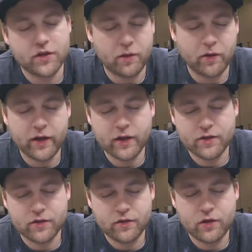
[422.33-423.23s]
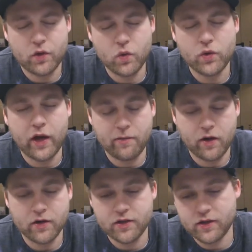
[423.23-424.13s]
played against 2 Night
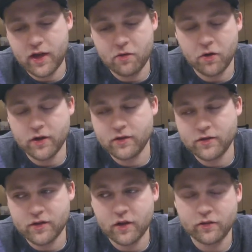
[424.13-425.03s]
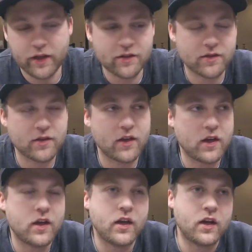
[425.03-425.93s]
March in day 1, so
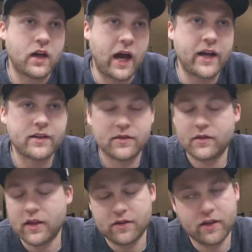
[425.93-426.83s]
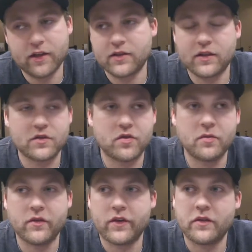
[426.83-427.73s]
I think it's
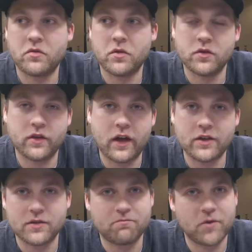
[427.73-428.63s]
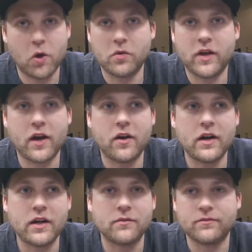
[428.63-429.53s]
extremely favorable. I just Toad,
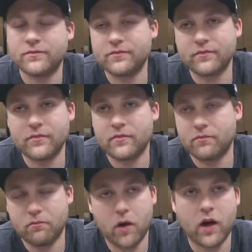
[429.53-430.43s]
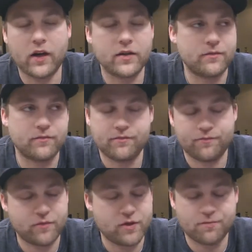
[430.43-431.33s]
Karen, and Muck
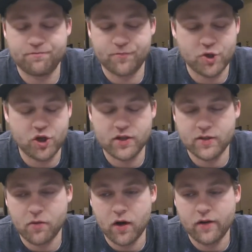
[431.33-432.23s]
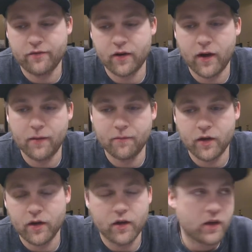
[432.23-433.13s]
just shuts them off.
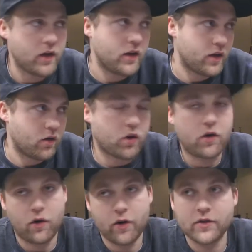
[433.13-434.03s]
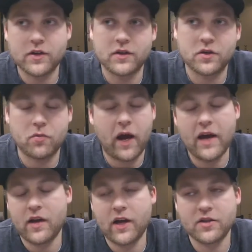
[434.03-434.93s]
Or Corio's good too, but
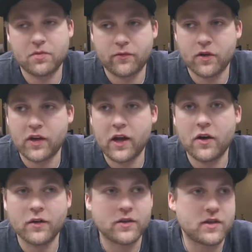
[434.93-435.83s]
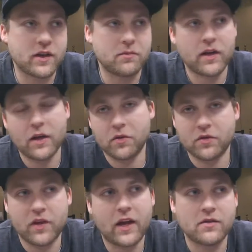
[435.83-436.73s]
I just prefer Karen because I like being able to
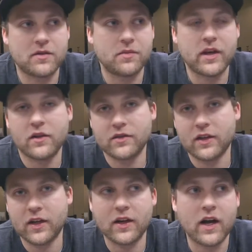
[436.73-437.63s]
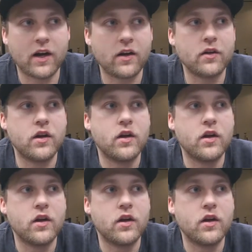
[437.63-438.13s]
attack with something else and get a knockout.